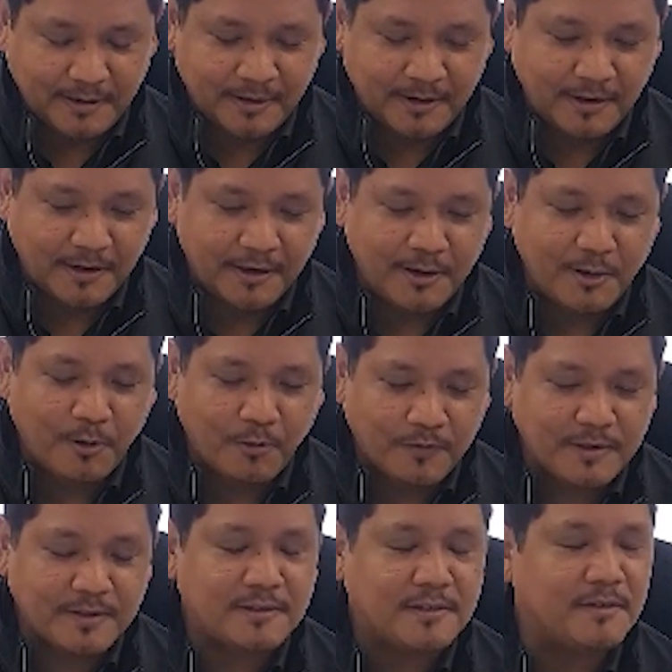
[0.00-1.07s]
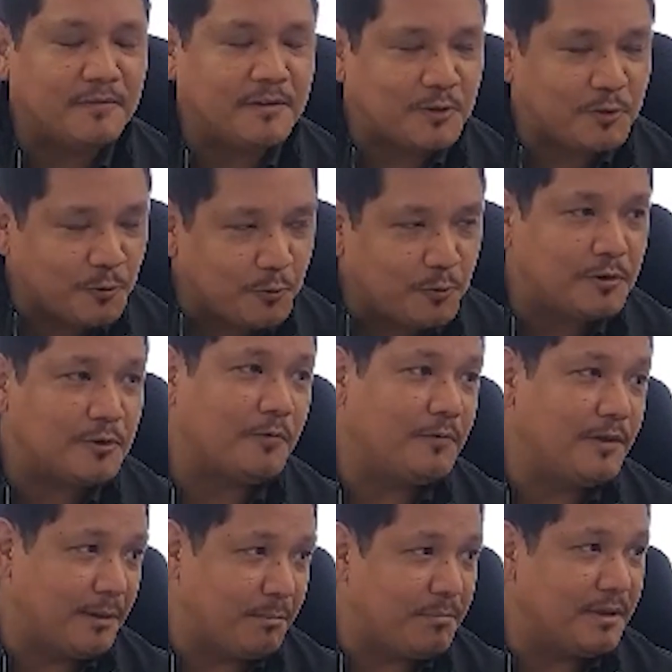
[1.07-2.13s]
clearing of the service rules of the
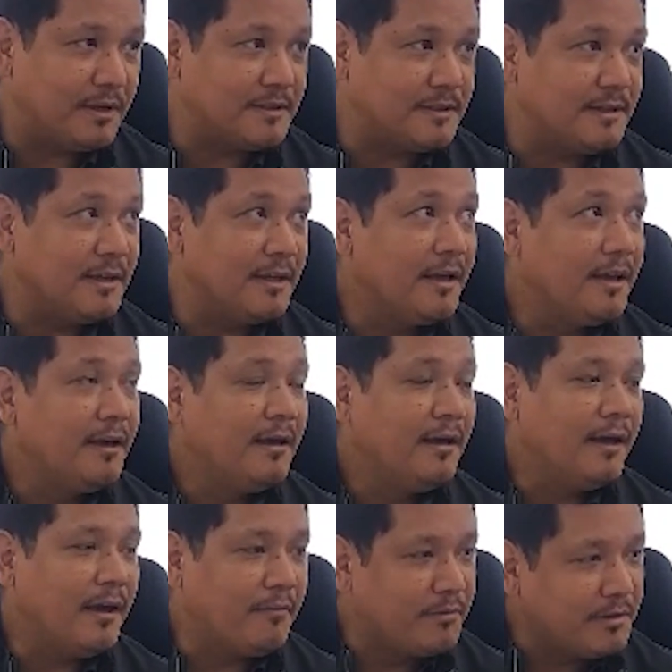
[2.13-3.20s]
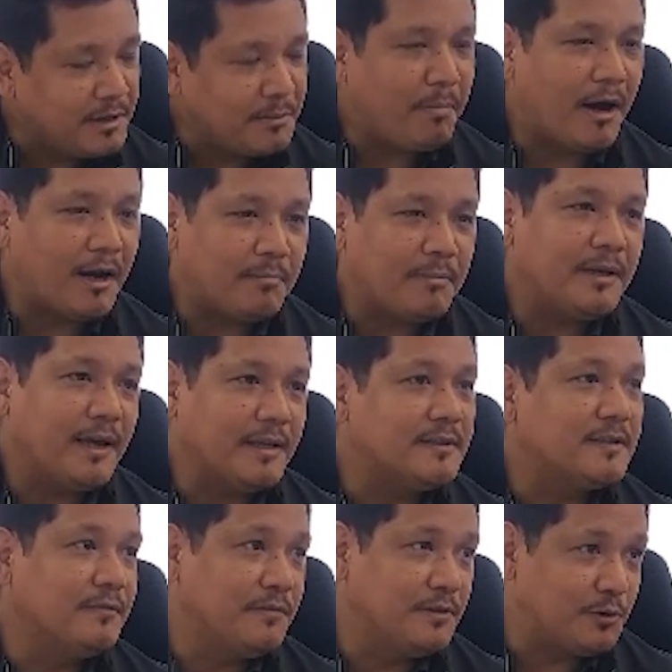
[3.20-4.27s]
MPSC. Every department has
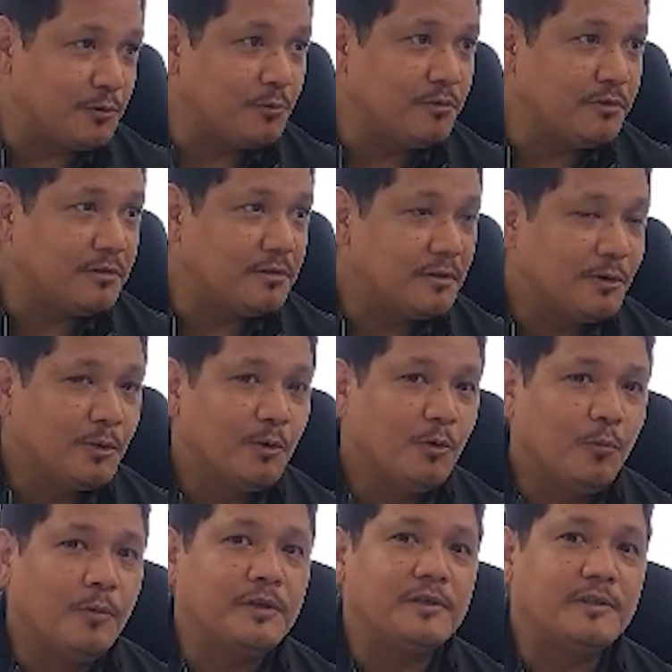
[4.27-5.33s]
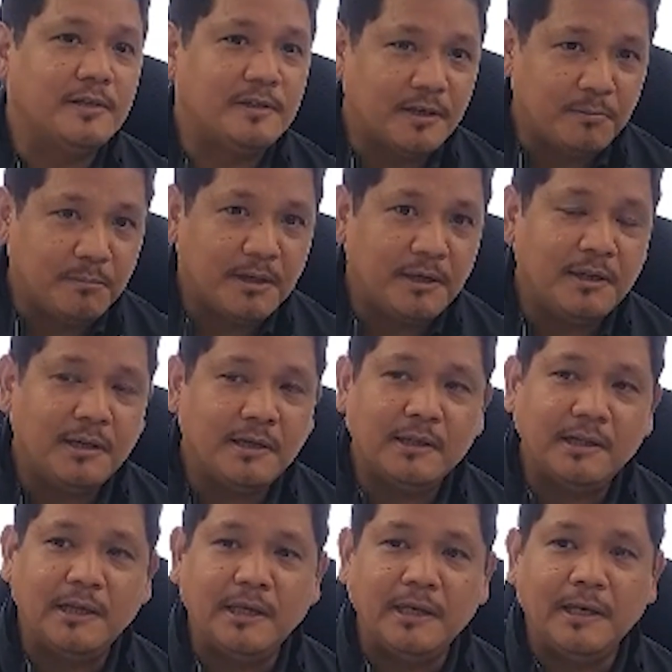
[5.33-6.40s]
service rules which determine
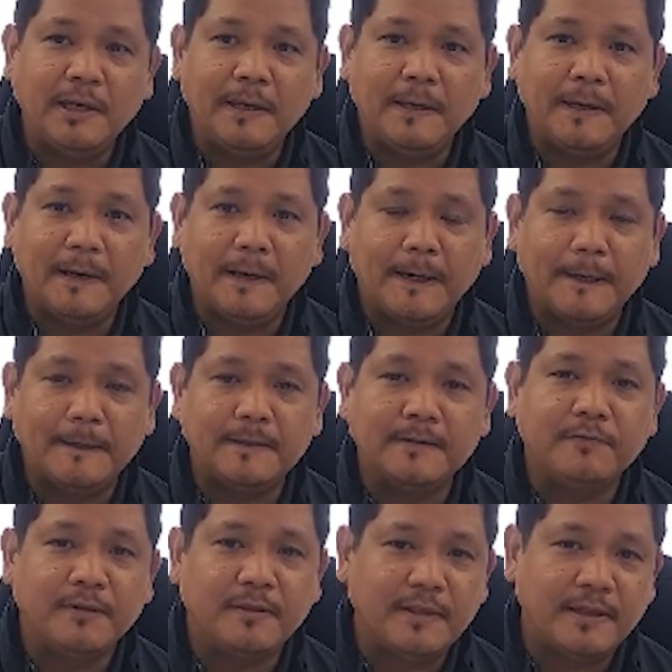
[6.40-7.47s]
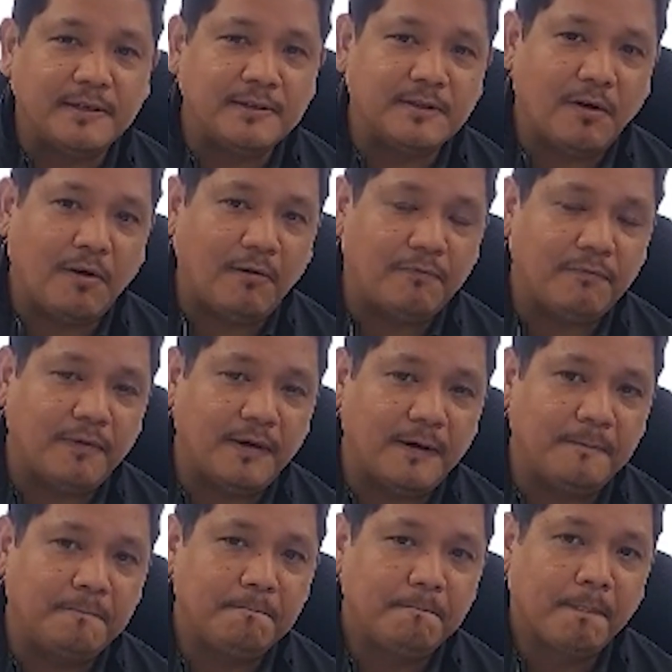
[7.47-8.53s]
the different things of
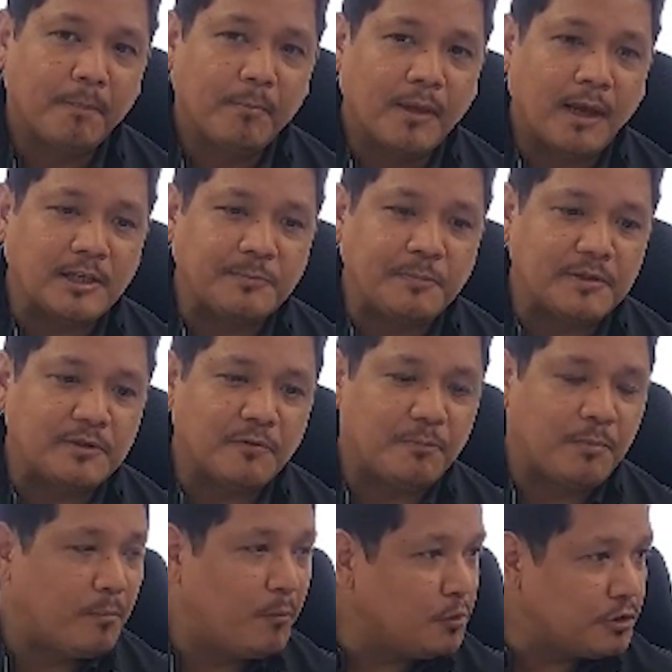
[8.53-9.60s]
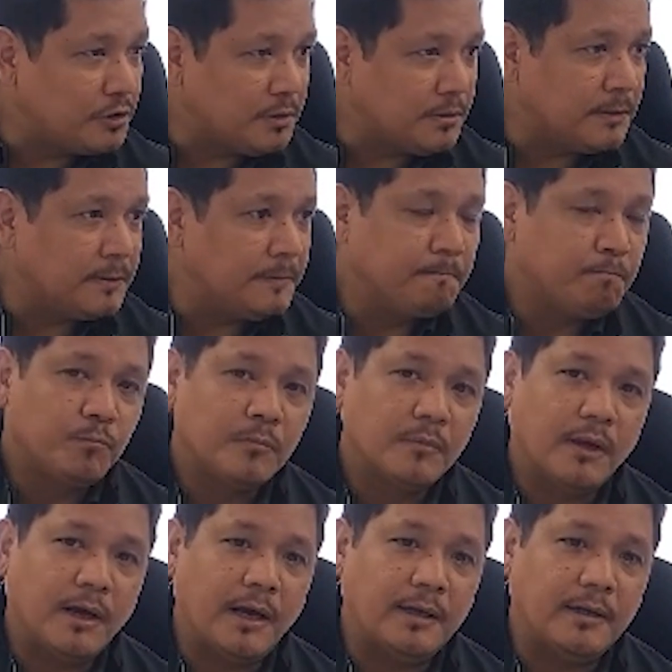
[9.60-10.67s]
aspects of promotion
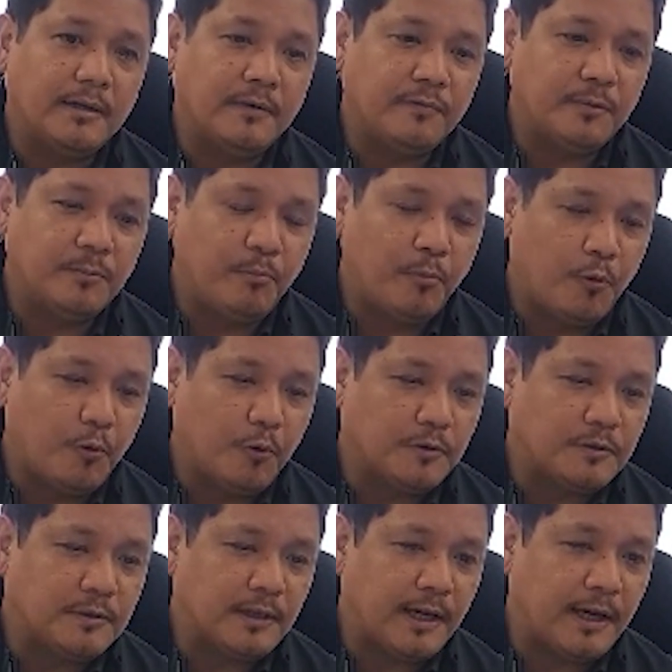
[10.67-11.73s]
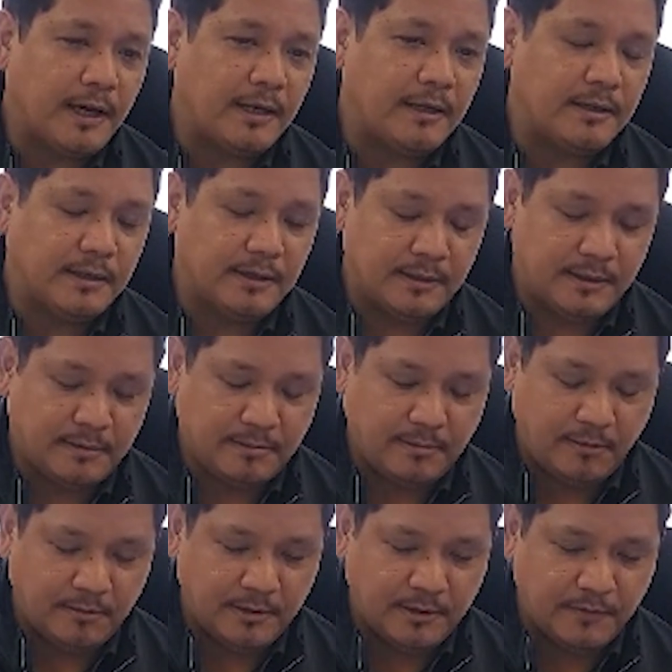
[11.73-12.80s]
and the different posts and
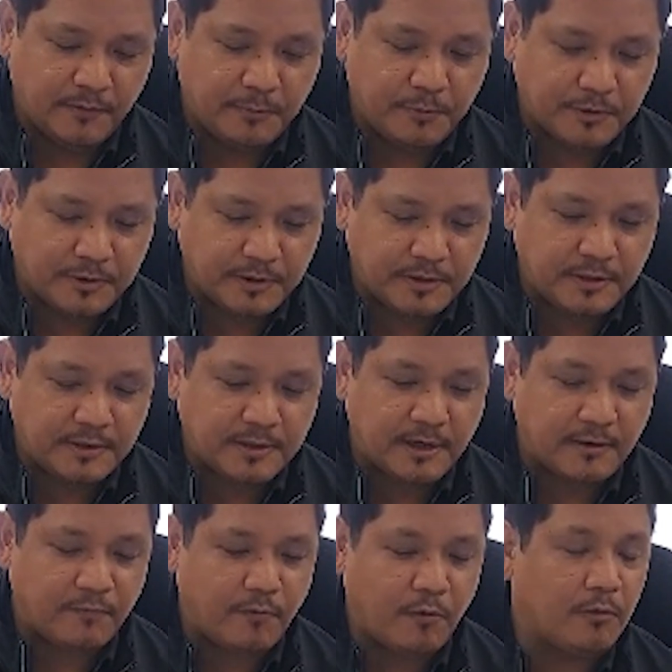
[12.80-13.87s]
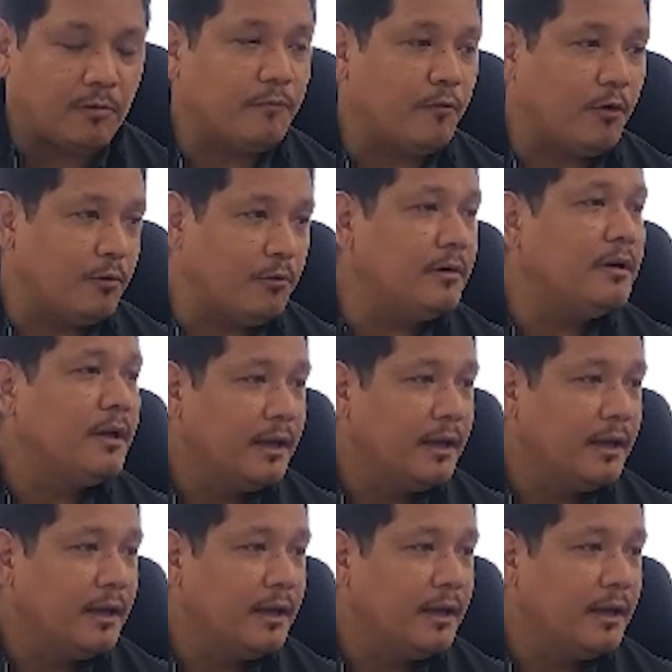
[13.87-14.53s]
all the different procedures that are followed.